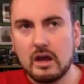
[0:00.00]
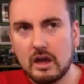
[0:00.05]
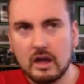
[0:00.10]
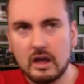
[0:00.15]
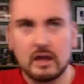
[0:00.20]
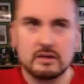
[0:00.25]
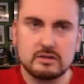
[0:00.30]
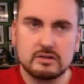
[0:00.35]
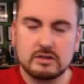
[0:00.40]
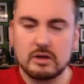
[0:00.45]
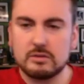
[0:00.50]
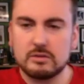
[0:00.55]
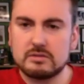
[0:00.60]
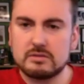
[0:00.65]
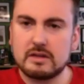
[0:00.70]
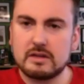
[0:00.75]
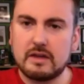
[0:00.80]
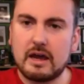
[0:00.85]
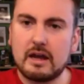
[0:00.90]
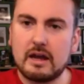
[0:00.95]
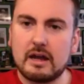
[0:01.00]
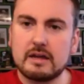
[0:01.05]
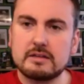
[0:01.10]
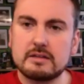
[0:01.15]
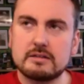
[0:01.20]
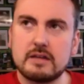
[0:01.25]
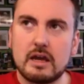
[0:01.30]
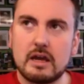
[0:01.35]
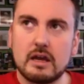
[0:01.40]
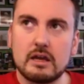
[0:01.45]
And so to that, I
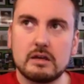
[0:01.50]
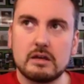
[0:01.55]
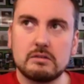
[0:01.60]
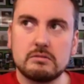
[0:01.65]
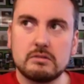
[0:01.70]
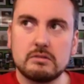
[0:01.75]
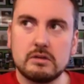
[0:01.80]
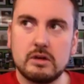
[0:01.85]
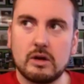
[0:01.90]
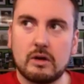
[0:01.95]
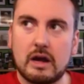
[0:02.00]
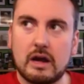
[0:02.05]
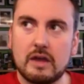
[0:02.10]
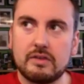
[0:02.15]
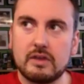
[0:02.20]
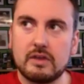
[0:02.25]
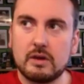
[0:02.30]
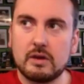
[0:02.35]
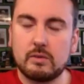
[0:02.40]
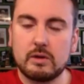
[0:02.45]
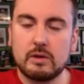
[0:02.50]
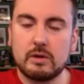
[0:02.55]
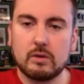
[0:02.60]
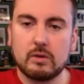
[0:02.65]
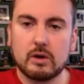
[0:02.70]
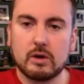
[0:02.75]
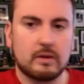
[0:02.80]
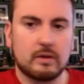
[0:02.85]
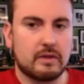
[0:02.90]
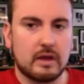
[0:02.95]
say, you know, I think we
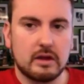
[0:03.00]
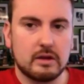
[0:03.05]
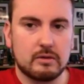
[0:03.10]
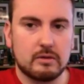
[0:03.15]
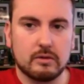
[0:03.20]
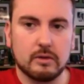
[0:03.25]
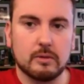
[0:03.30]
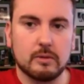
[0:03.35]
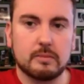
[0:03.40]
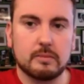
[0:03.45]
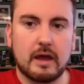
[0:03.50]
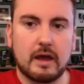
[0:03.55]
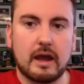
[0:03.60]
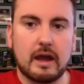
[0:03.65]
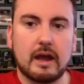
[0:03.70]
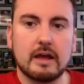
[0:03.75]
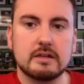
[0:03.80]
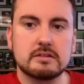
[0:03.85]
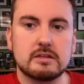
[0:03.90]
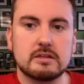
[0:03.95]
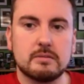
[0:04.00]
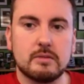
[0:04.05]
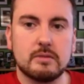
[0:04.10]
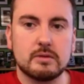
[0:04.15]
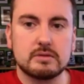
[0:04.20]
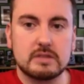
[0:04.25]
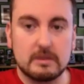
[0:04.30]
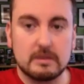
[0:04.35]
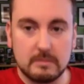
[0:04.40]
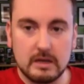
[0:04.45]
work with any group that has the
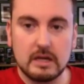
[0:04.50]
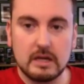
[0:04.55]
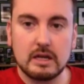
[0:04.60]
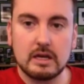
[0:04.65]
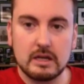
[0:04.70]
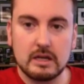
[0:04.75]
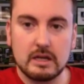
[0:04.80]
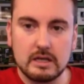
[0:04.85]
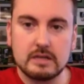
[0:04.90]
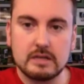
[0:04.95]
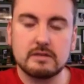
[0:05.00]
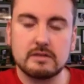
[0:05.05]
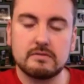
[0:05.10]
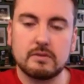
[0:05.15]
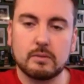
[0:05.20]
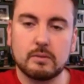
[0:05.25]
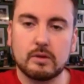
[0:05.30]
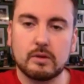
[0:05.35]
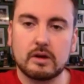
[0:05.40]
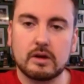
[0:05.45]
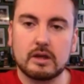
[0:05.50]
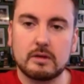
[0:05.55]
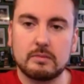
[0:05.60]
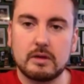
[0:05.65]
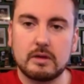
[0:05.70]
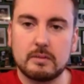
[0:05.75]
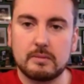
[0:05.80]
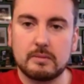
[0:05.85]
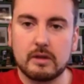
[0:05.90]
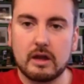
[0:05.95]
most immediate needs of the working
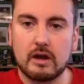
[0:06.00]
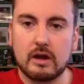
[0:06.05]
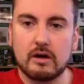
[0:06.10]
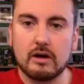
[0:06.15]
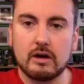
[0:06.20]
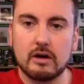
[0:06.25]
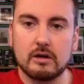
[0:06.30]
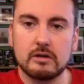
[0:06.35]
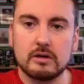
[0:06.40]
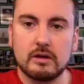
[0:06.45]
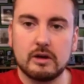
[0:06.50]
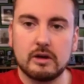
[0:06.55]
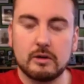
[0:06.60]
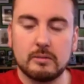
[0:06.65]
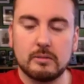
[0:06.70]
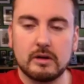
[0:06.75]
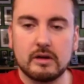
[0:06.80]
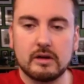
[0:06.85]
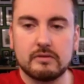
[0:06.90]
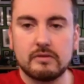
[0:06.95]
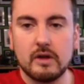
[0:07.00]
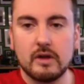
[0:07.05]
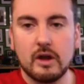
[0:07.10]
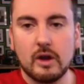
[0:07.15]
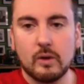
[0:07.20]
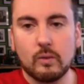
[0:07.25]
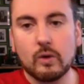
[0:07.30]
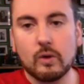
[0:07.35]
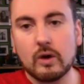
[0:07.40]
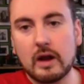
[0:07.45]
people at heart, you know, but if
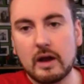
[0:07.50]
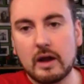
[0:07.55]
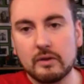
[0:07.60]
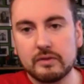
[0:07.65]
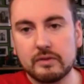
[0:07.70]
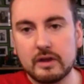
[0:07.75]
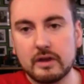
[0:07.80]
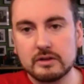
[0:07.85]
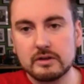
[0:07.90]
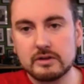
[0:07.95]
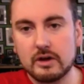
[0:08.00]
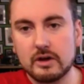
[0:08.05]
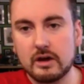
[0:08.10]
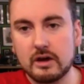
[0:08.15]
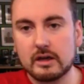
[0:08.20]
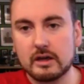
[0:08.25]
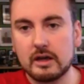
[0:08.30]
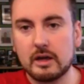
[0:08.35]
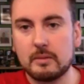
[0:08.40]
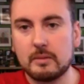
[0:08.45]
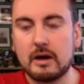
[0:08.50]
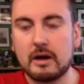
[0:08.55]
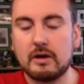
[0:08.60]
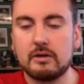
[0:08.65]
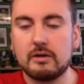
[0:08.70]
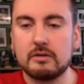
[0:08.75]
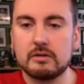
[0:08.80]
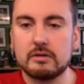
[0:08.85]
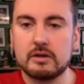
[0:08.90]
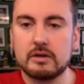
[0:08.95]
we're out there talking
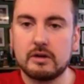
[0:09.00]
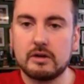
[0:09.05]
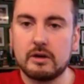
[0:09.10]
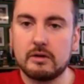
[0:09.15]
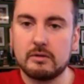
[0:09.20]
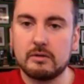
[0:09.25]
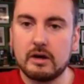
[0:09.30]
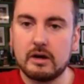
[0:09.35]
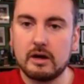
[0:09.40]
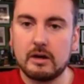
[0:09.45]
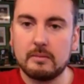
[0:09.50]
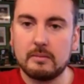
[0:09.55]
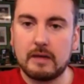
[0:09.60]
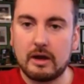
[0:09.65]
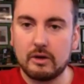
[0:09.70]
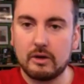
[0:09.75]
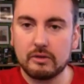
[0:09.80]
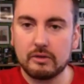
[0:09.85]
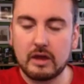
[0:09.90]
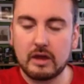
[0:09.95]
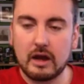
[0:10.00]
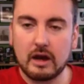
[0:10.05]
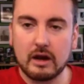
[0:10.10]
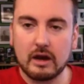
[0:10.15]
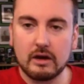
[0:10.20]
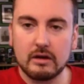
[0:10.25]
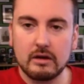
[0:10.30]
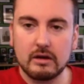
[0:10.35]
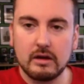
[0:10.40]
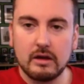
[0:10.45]
about, you know,
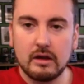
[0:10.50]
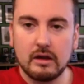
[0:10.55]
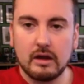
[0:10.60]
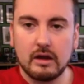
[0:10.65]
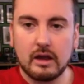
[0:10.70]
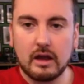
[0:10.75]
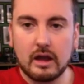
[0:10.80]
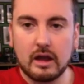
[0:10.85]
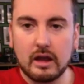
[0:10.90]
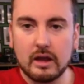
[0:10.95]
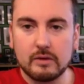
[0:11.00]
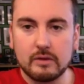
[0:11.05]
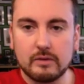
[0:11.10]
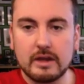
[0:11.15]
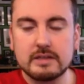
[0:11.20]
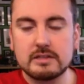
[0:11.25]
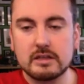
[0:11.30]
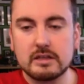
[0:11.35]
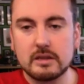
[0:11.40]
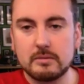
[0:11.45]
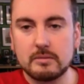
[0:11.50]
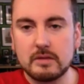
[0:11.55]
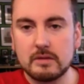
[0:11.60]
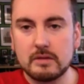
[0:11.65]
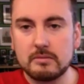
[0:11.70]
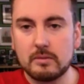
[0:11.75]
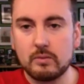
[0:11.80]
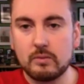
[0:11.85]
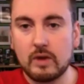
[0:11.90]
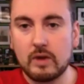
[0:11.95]
healthcare and raising the
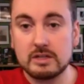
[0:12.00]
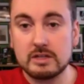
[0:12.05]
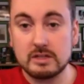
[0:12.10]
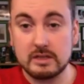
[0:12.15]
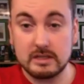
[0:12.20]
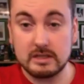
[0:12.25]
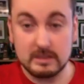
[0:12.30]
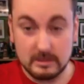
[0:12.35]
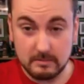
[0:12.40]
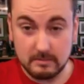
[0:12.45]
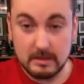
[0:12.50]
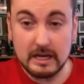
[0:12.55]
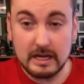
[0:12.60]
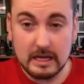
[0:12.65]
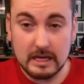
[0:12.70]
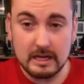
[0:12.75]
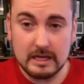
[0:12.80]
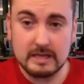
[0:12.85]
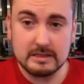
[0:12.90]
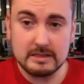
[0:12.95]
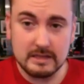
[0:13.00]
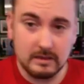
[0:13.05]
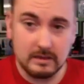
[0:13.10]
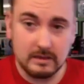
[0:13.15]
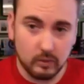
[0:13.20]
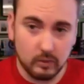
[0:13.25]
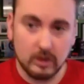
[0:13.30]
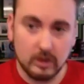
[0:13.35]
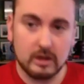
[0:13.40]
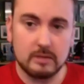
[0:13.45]
minimum wage and these immediate needs that
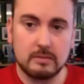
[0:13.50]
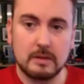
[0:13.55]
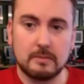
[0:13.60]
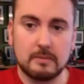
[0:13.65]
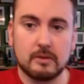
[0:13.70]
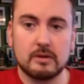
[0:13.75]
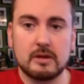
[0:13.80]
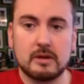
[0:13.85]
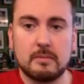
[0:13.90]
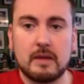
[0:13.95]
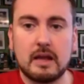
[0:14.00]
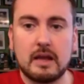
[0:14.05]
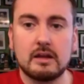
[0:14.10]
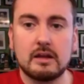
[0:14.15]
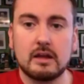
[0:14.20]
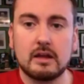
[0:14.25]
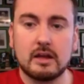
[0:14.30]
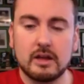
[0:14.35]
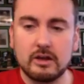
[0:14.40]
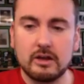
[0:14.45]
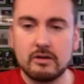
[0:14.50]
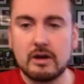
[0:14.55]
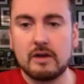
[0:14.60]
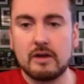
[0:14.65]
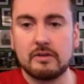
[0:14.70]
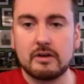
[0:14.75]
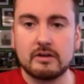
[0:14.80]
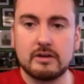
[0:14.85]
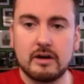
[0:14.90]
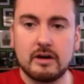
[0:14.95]
working people are demanding, and you're out
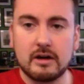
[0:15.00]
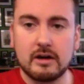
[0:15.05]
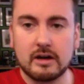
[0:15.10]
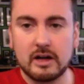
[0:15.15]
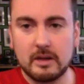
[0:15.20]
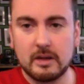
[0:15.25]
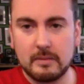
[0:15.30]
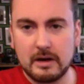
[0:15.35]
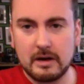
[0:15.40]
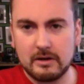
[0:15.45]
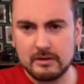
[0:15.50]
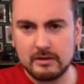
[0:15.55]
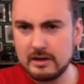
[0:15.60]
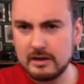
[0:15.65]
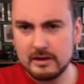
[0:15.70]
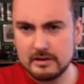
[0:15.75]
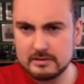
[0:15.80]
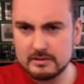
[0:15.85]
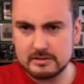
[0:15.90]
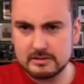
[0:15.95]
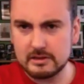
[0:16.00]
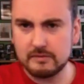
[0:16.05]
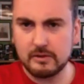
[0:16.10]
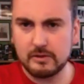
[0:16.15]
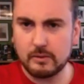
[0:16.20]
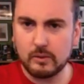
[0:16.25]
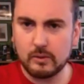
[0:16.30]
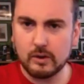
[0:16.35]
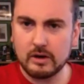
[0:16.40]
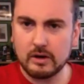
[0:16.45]
there talking about
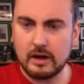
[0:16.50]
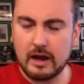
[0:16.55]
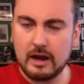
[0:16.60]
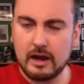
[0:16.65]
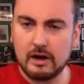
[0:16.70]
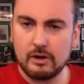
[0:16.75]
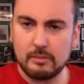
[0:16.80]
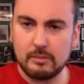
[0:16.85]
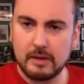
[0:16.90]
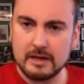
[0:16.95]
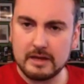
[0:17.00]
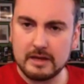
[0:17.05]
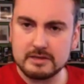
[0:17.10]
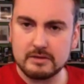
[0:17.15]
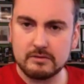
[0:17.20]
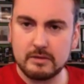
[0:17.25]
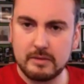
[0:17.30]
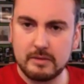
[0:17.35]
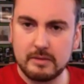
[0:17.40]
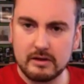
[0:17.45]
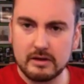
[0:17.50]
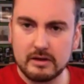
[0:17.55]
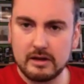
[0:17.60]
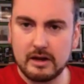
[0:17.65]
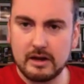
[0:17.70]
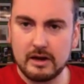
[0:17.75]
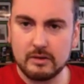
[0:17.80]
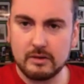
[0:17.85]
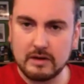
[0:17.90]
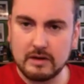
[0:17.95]
civil war now, peasant rebellion
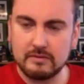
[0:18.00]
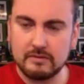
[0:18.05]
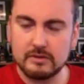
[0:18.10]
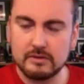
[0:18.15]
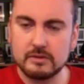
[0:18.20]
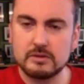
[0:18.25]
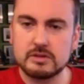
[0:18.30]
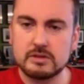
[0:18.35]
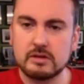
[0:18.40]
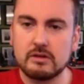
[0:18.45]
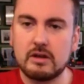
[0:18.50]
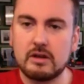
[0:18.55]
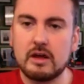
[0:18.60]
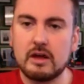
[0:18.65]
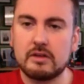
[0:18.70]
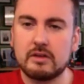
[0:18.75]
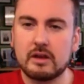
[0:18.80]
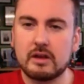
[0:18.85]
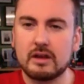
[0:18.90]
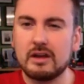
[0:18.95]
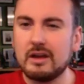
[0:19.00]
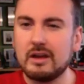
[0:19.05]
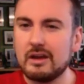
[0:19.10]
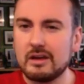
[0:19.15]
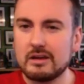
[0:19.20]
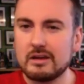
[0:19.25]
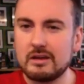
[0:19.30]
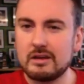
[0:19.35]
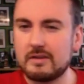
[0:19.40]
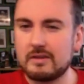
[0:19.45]
now, revolution or nothing,
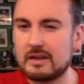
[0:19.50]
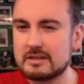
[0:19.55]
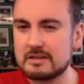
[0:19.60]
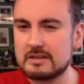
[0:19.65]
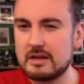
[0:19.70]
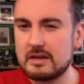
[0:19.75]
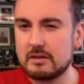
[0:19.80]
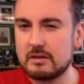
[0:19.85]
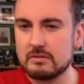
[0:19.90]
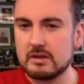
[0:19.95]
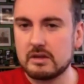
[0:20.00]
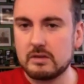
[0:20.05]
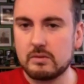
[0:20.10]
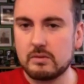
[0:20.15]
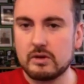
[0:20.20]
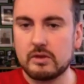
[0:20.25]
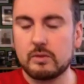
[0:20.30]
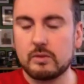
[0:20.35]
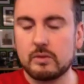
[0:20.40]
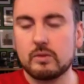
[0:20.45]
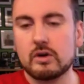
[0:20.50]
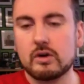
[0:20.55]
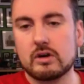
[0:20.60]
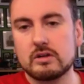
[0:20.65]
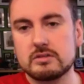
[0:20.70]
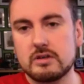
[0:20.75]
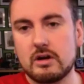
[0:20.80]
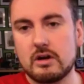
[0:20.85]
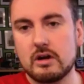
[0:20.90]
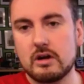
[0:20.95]
you know, that's not really where the
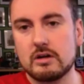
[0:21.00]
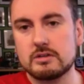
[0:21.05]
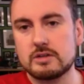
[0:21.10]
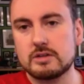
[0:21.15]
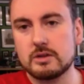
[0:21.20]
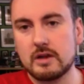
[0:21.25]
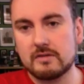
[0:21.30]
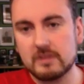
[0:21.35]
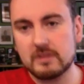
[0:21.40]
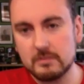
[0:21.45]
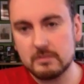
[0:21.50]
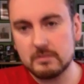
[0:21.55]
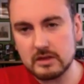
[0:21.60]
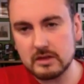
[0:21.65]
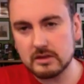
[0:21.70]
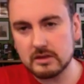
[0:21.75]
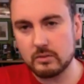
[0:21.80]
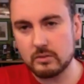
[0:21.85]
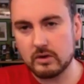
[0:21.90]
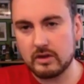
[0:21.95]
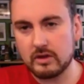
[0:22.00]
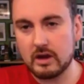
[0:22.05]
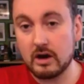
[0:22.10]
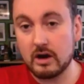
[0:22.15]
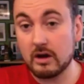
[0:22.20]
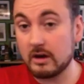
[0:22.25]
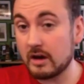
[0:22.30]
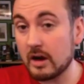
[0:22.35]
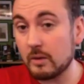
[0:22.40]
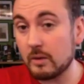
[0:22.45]
workers are. So you have to meet them where they are
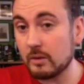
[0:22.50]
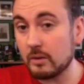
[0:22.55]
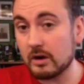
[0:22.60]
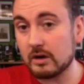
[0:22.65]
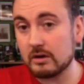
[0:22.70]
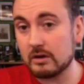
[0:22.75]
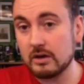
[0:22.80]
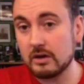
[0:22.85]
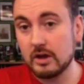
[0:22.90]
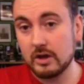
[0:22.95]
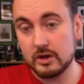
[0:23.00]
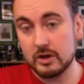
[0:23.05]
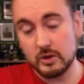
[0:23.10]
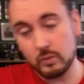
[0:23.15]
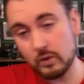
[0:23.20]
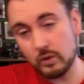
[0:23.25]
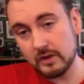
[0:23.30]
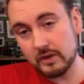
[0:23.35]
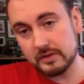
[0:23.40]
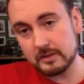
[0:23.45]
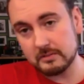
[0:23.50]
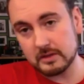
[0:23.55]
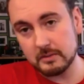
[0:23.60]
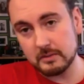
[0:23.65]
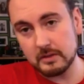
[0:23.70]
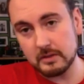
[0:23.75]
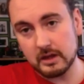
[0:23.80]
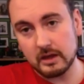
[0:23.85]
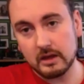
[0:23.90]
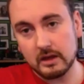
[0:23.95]
and not where you want them to
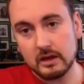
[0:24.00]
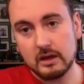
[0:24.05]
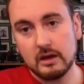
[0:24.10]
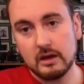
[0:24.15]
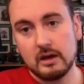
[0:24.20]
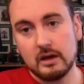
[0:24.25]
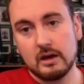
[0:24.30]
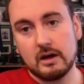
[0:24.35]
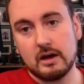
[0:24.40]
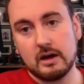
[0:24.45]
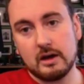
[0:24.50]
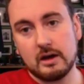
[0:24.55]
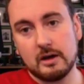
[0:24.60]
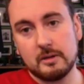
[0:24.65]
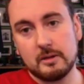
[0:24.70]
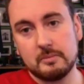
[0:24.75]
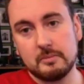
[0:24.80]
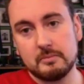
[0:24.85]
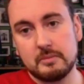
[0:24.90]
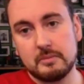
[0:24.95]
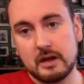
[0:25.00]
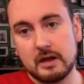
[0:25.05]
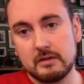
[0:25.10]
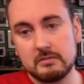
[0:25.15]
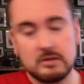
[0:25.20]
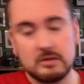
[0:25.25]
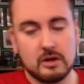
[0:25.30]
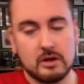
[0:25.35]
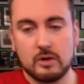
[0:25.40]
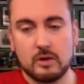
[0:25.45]
be. But,
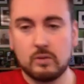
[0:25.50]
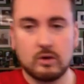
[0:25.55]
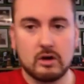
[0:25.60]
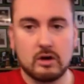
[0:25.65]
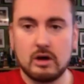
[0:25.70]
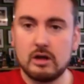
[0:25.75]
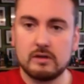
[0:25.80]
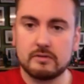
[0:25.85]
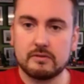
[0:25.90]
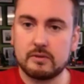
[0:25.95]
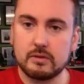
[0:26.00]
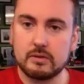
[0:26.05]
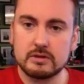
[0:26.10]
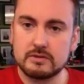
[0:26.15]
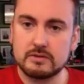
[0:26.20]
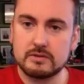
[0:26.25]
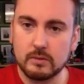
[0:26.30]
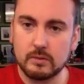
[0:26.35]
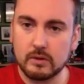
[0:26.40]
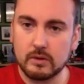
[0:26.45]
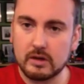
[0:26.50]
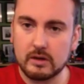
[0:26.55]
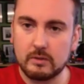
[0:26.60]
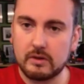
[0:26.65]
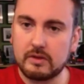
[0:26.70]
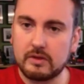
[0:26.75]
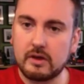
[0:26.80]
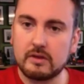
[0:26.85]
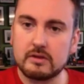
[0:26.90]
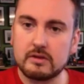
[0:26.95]
you know, we're all, of course, for working
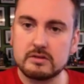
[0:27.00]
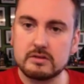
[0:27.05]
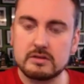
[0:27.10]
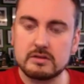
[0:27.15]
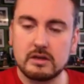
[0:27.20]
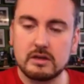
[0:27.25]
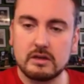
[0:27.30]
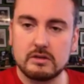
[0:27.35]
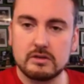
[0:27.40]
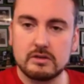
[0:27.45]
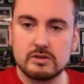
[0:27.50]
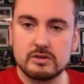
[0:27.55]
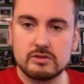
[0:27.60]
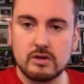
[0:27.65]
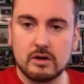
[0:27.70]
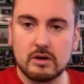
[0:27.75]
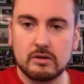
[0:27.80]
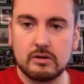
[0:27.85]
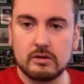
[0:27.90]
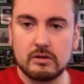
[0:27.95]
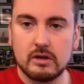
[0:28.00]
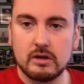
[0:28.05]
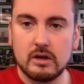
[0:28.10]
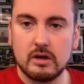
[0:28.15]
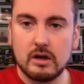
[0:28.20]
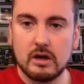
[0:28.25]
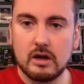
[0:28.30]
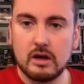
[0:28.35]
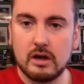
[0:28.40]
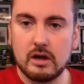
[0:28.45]
with others in the struggle
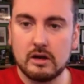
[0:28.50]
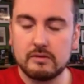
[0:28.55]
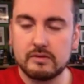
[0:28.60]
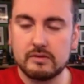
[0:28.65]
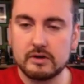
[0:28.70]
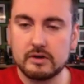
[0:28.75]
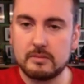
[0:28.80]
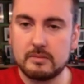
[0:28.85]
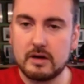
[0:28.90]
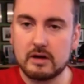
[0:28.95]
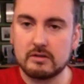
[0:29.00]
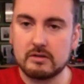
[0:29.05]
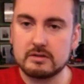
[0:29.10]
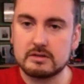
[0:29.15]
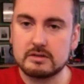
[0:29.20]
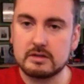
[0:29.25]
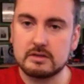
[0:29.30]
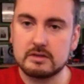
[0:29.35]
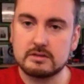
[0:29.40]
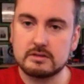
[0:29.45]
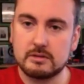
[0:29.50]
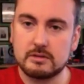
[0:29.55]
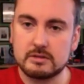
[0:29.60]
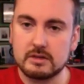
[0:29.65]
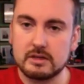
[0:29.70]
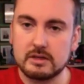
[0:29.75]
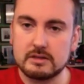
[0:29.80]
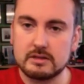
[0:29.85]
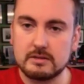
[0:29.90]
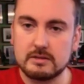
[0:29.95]
for democracy and
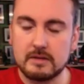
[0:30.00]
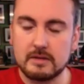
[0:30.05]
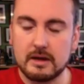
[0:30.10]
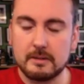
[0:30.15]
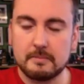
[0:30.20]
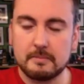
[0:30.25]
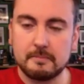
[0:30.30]
socialism. Yeah.